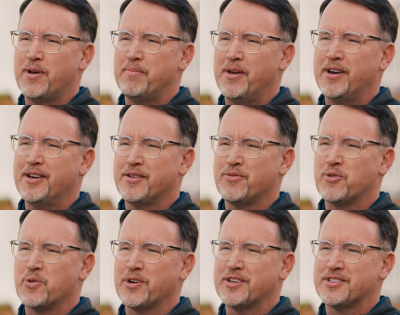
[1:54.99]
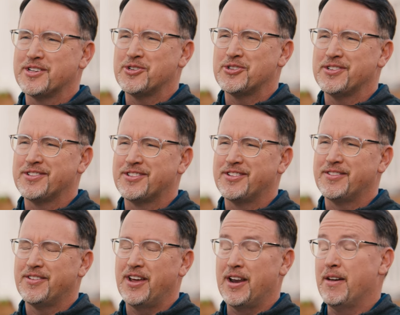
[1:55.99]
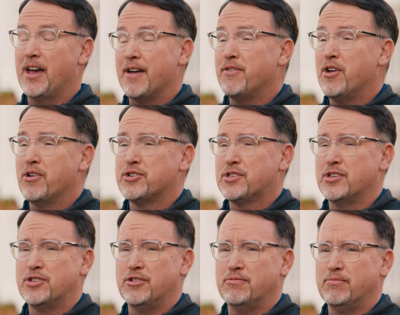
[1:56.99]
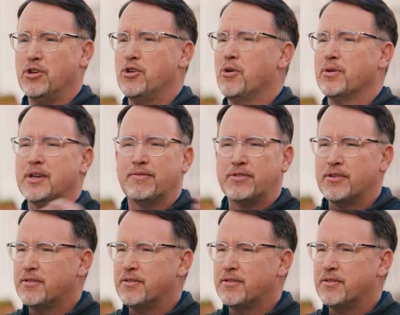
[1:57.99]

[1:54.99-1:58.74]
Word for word: by many different organizations. And, I, have noticed that you, you don't give to